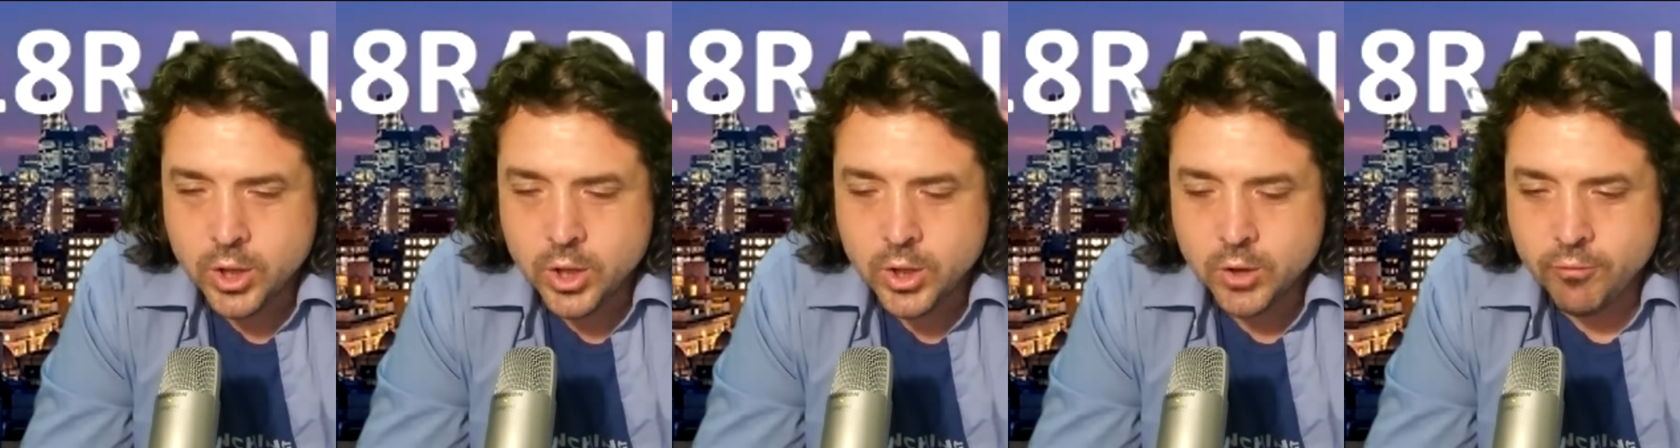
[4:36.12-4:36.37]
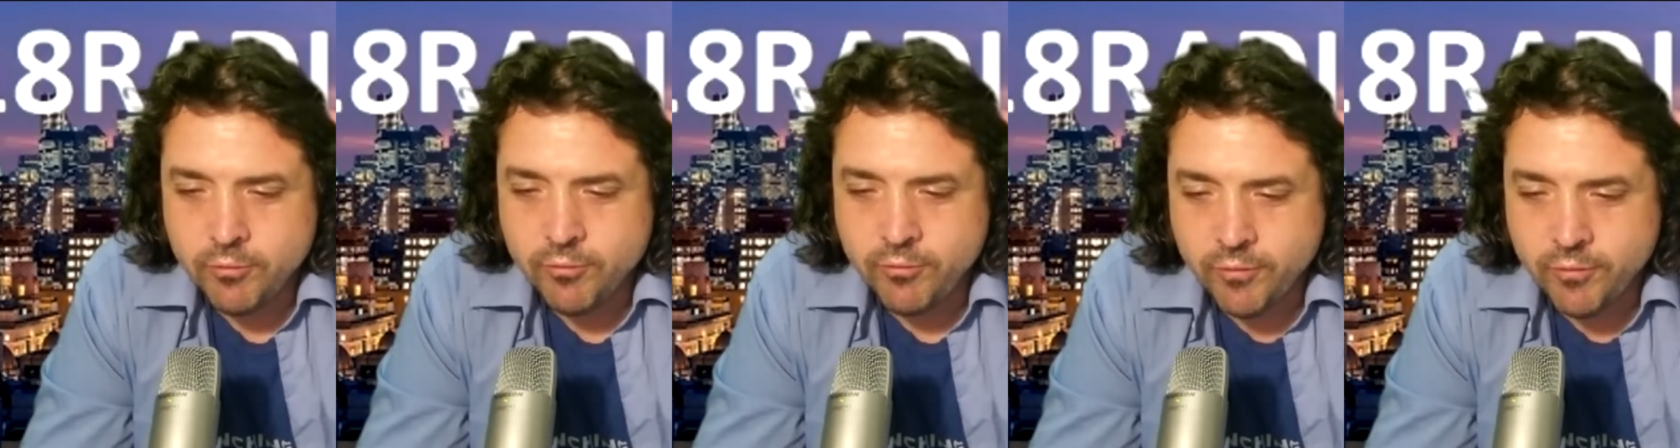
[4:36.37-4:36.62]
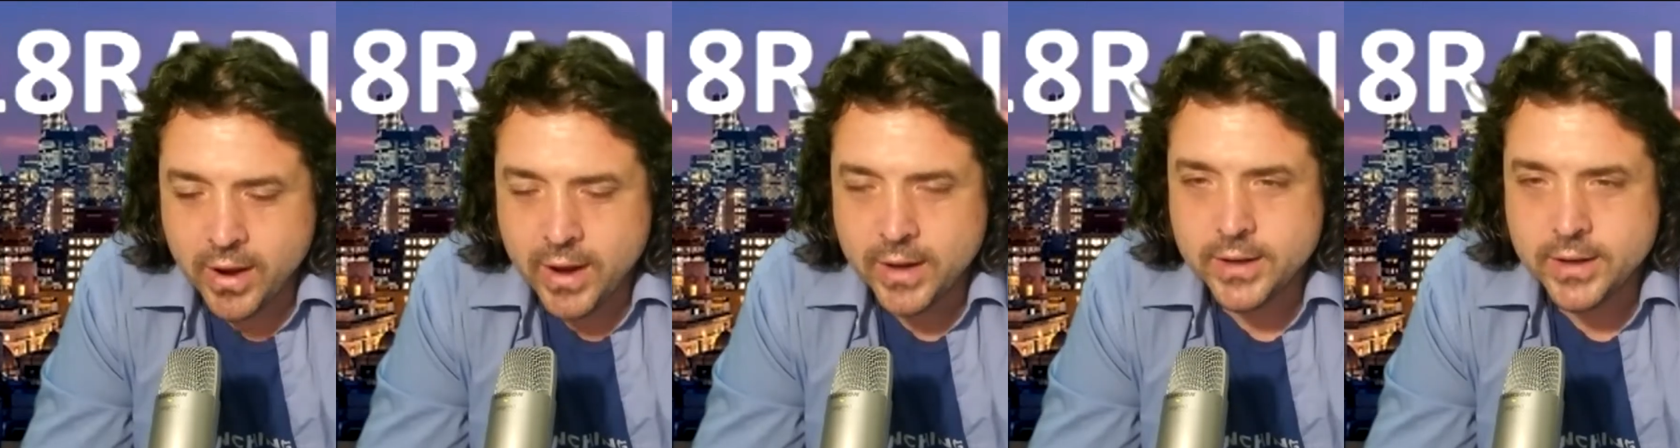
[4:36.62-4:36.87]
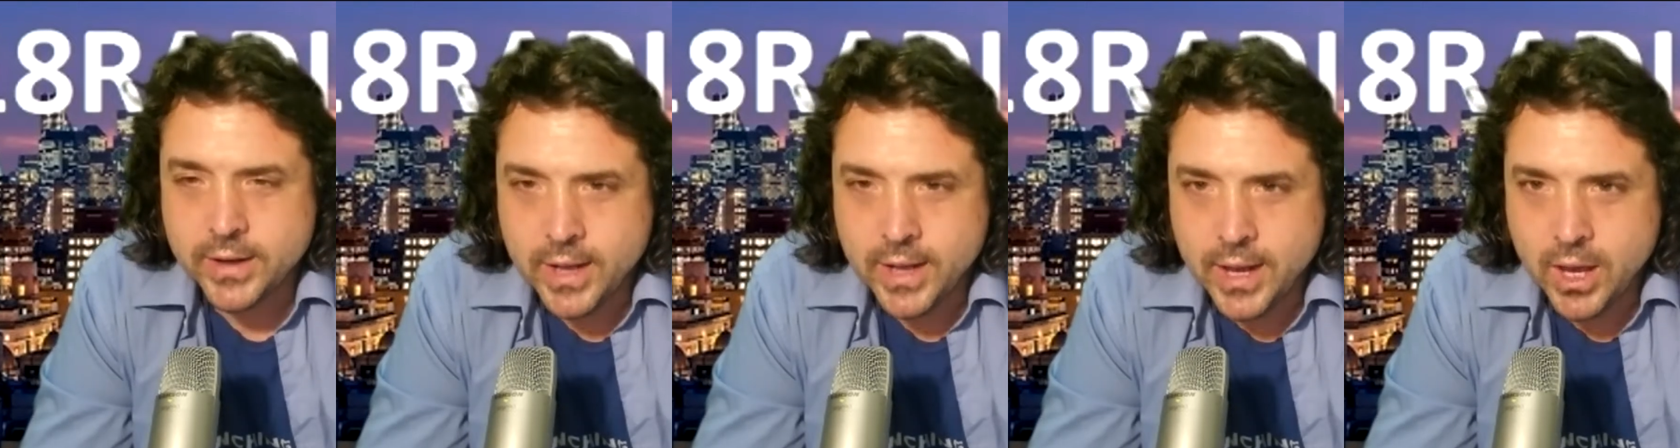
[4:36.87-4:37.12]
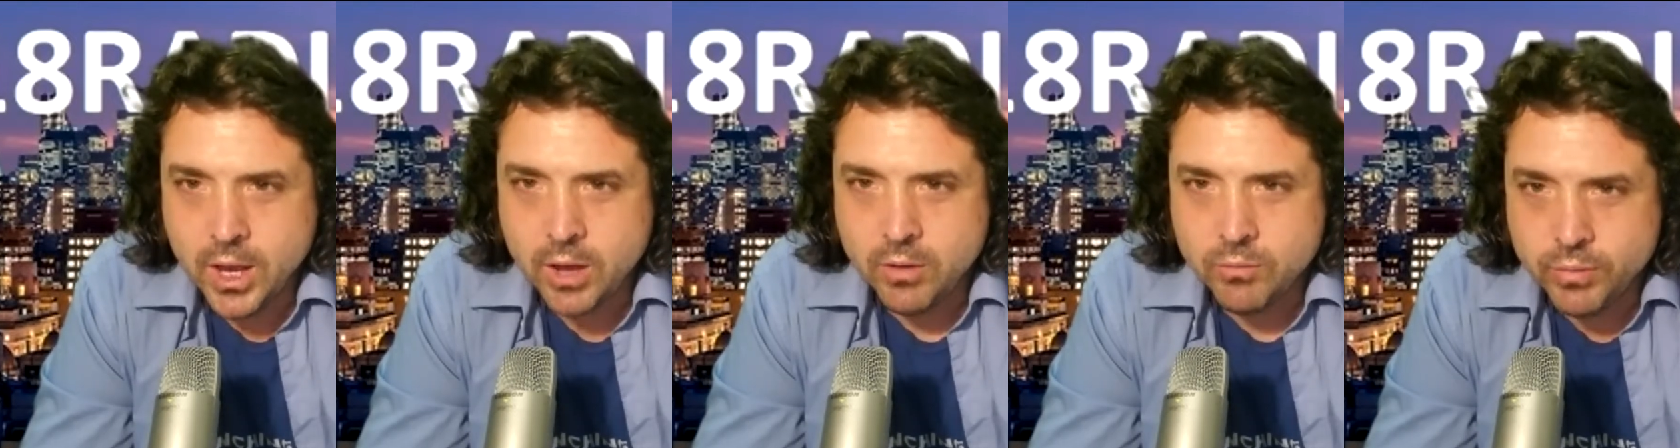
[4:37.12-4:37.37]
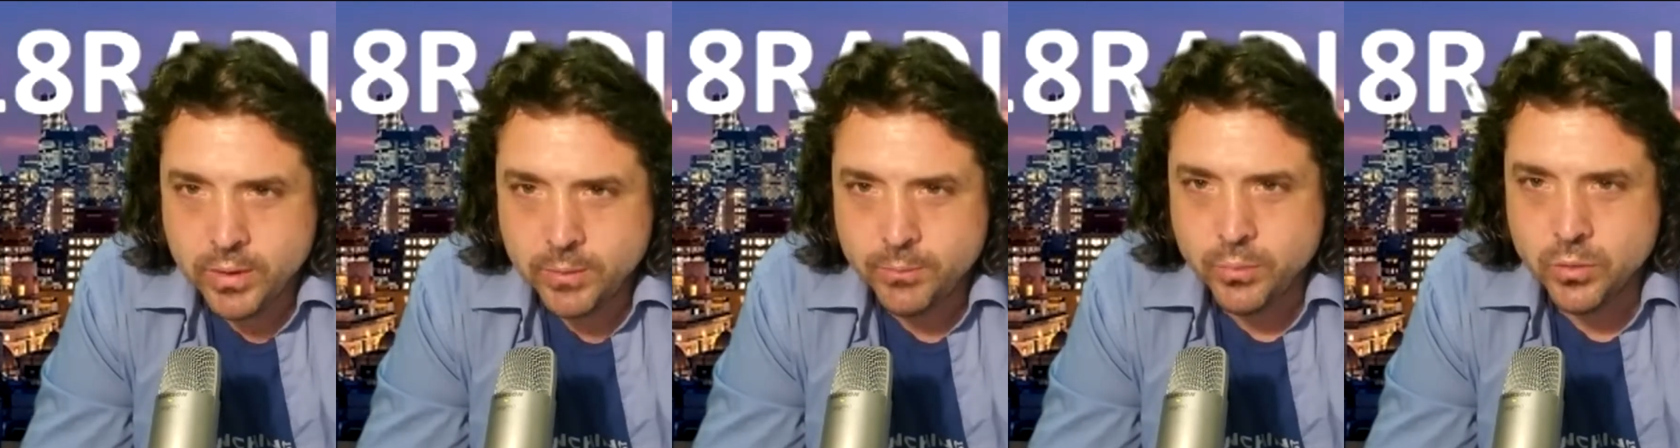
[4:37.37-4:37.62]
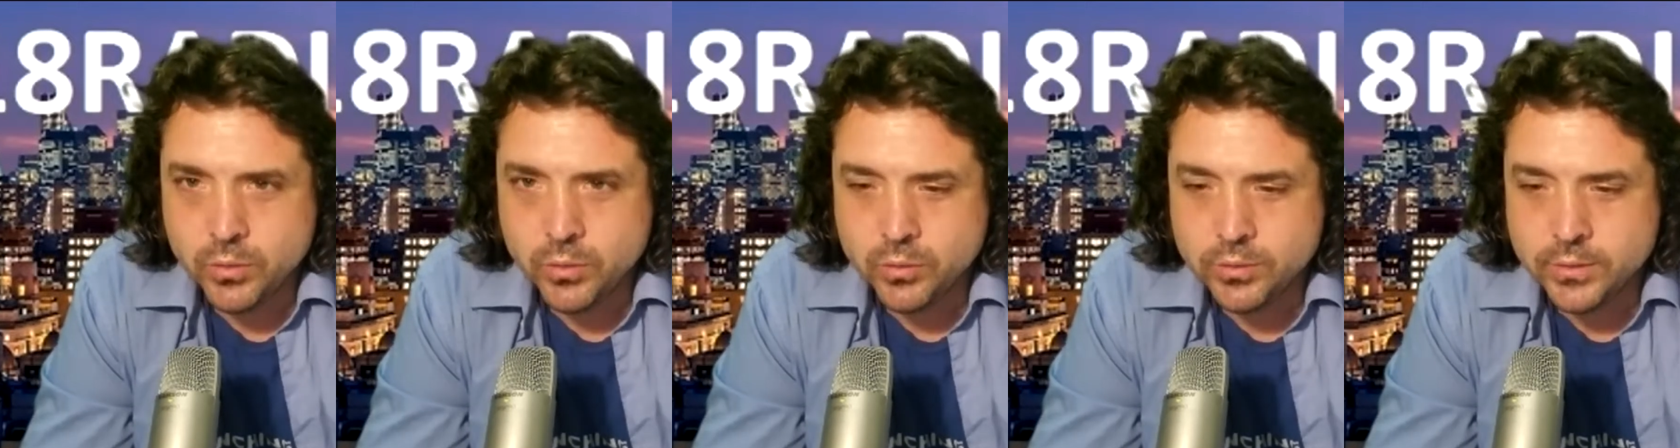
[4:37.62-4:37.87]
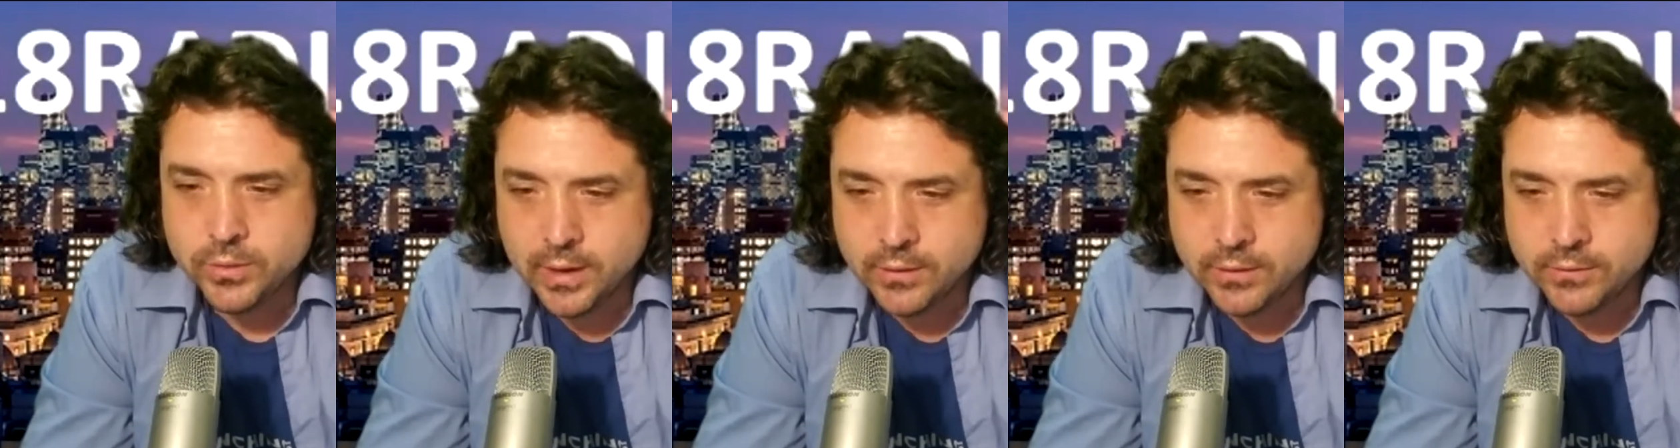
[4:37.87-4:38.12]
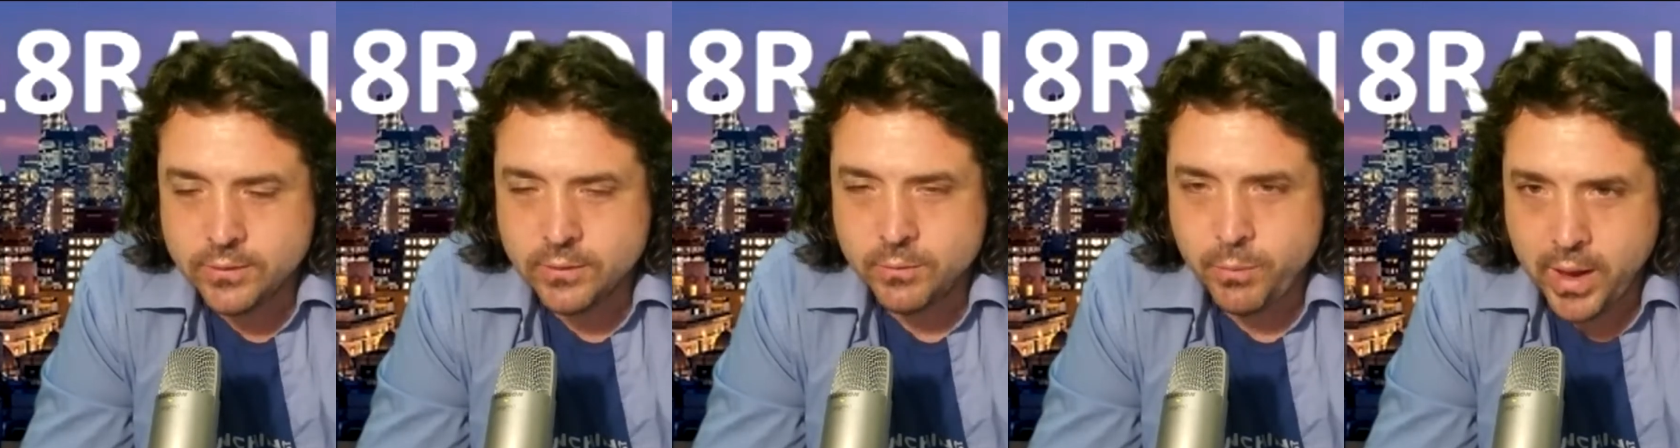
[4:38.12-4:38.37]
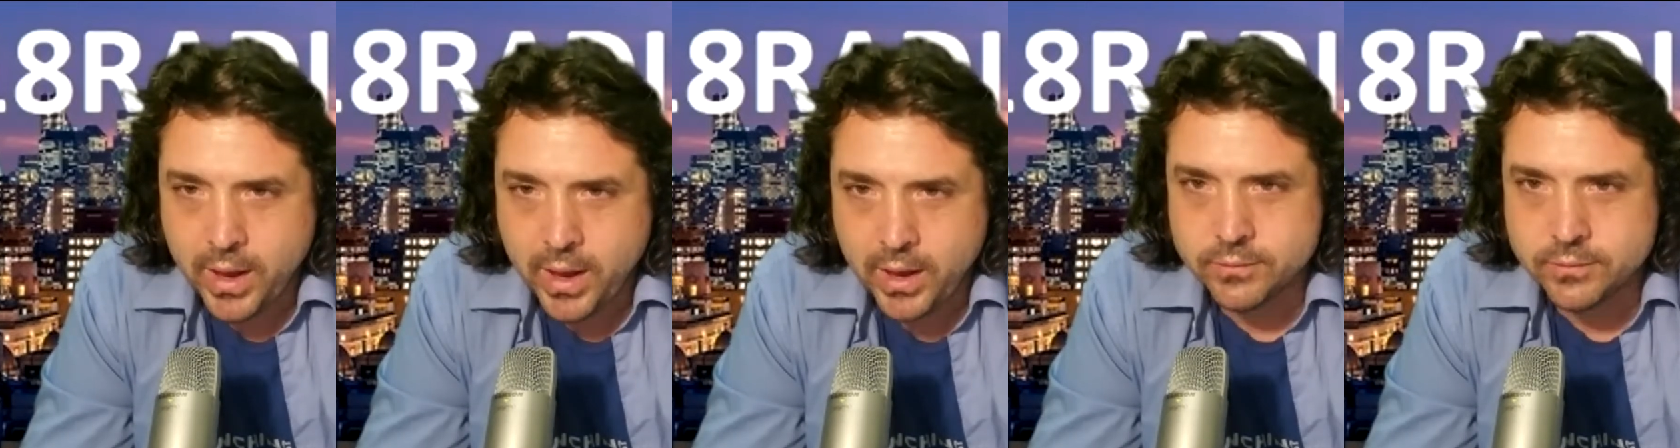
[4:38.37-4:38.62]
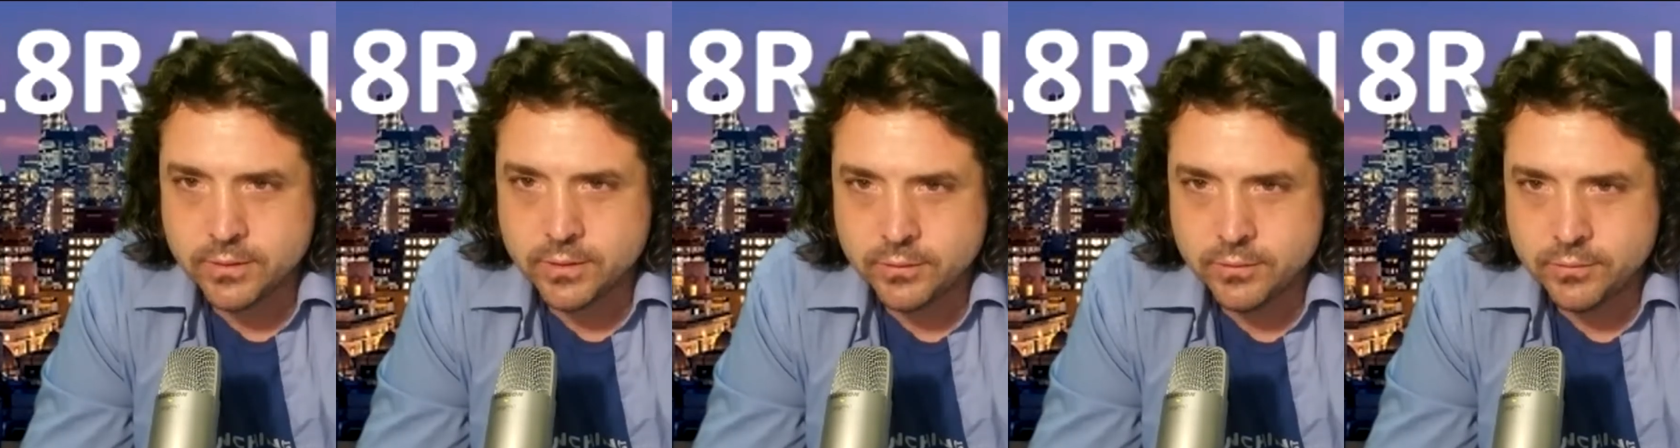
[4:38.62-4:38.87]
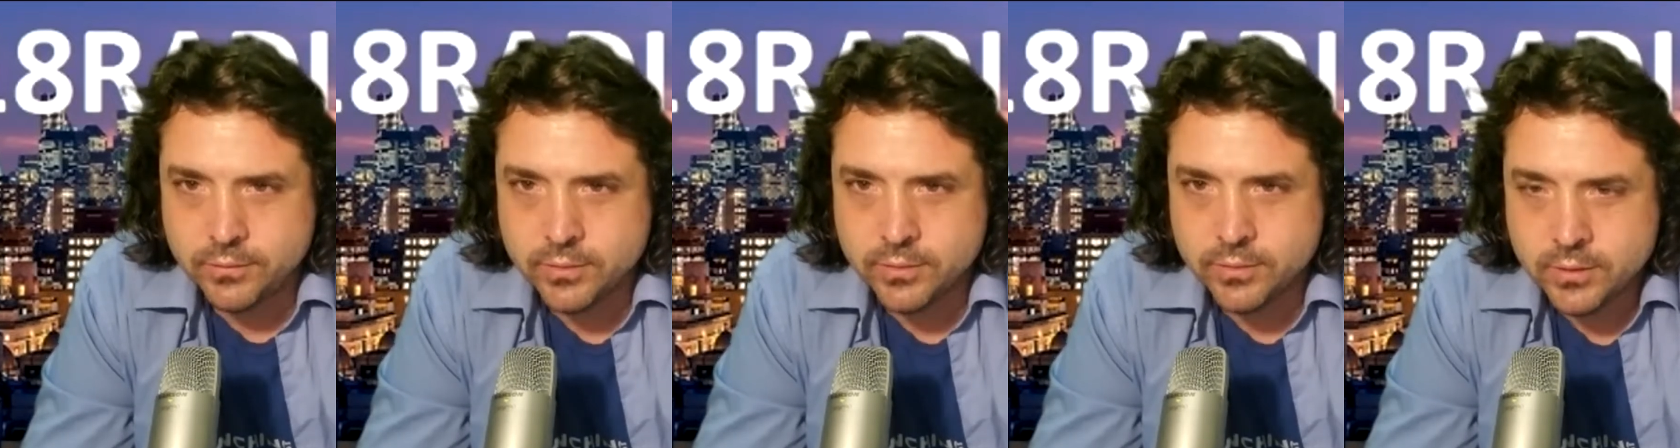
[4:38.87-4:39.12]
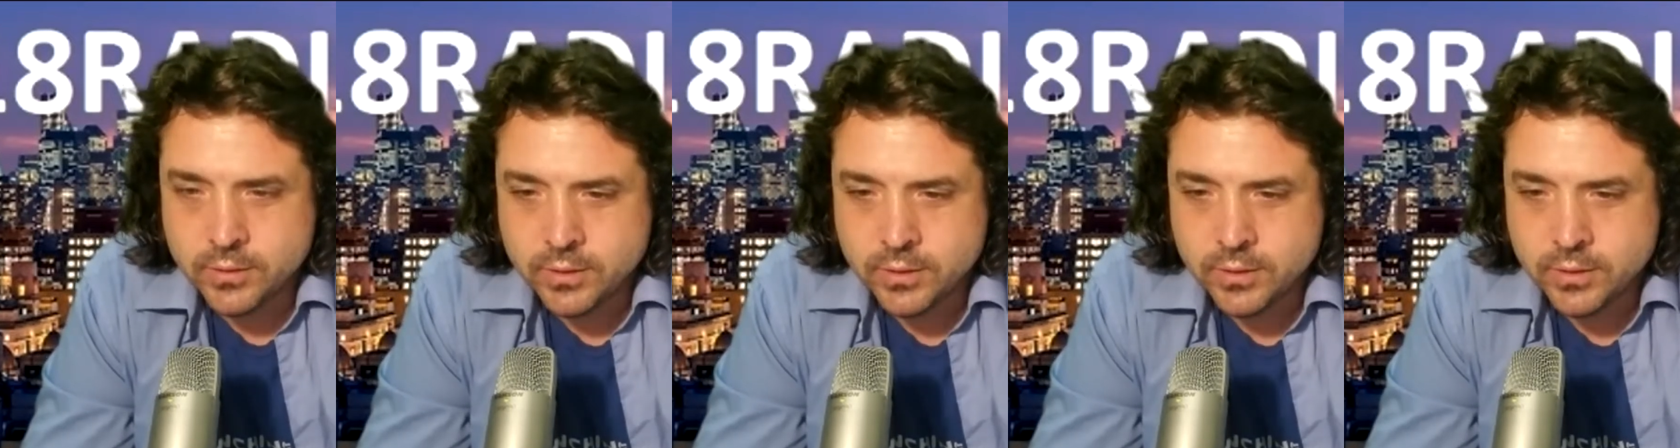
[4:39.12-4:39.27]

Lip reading: finding out people who tested positive.